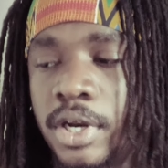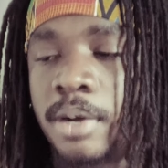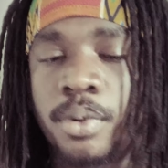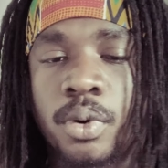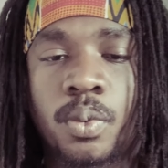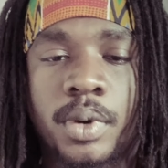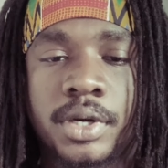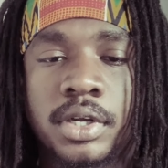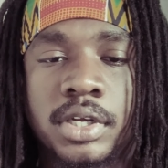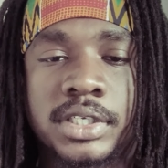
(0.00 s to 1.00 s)
number or
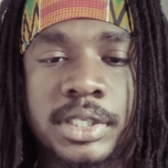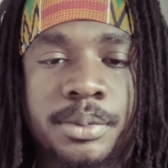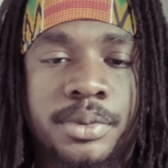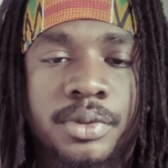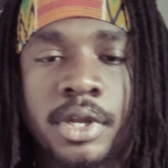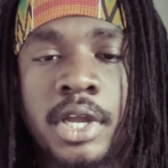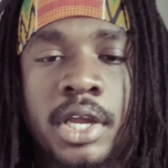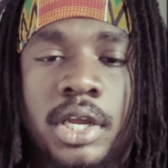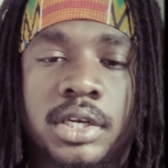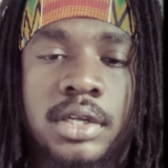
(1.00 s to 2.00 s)
one symbol
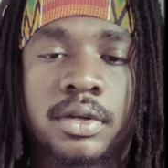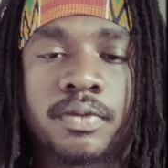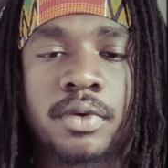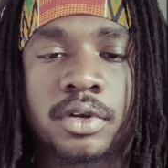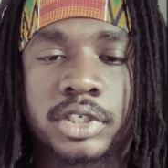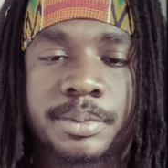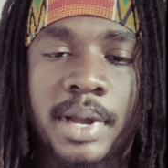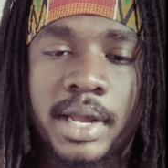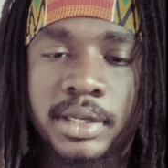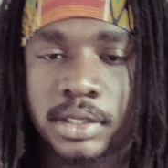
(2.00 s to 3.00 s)
in the wrong
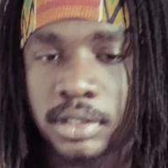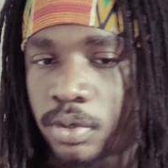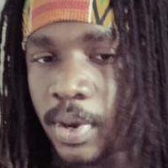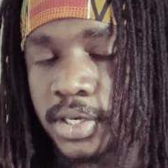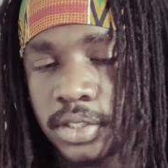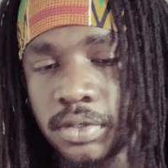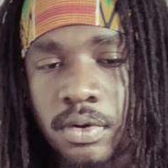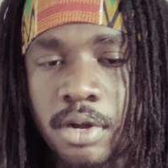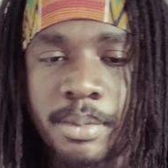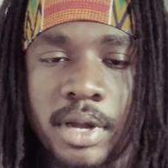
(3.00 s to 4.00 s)
spot, then the equation is
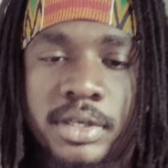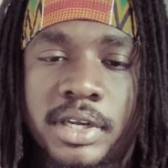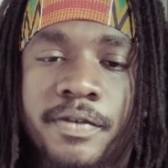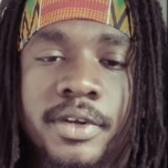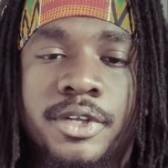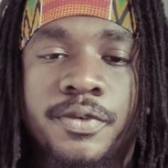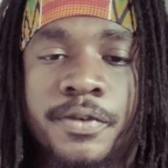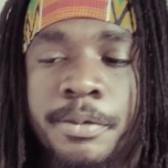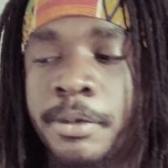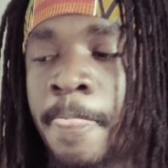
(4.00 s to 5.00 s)
gonna come out different. You
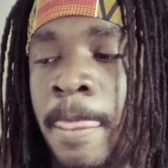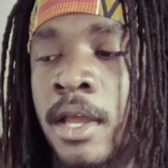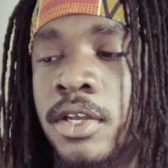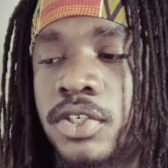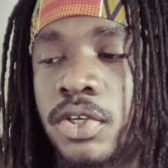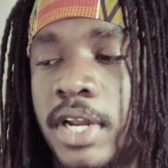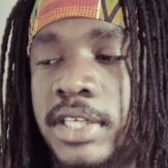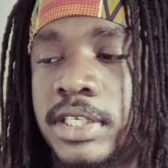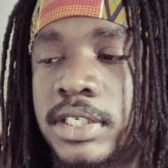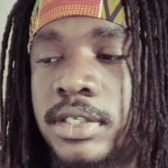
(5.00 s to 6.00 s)
feel me? So
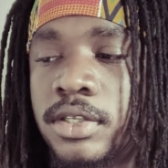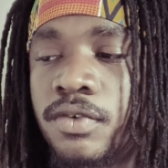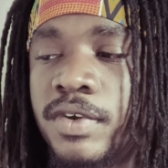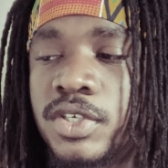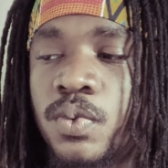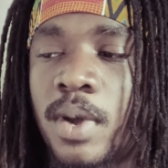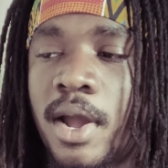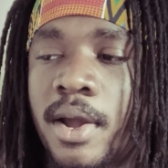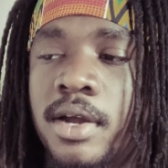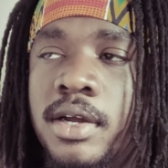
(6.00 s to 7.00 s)
that's just the reason
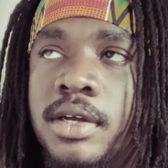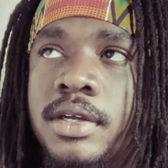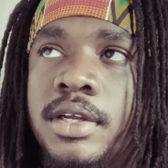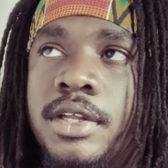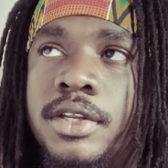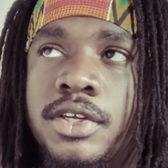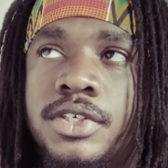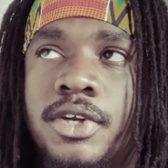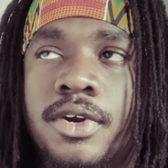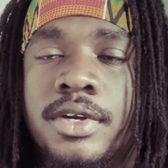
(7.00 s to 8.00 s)
why
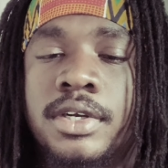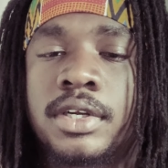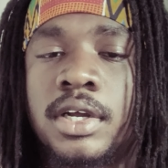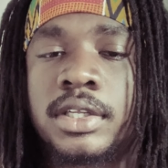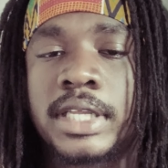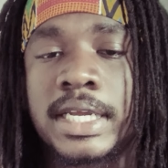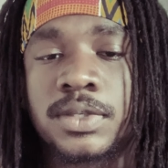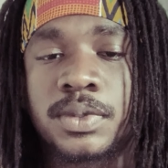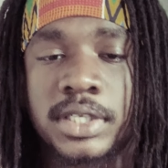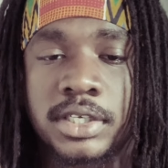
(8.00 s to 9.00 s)
there's certain
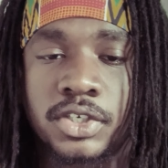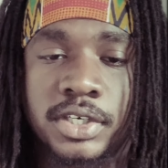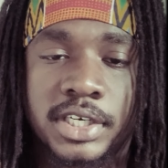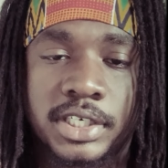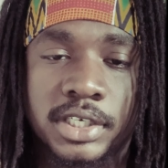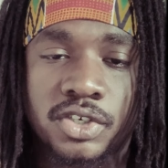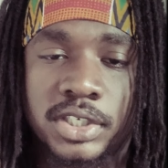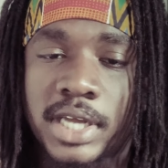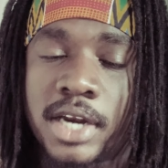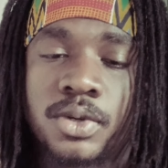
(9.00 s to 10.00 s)
things within the tradition you
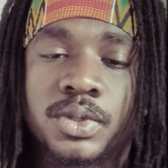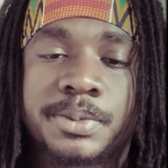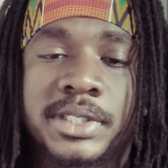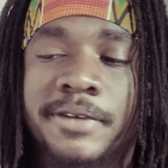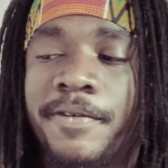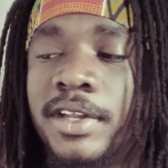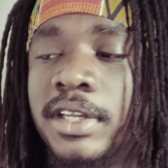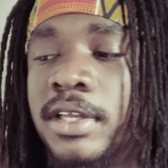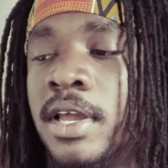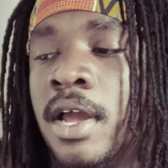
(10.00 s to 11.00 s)
just gotta do specifically.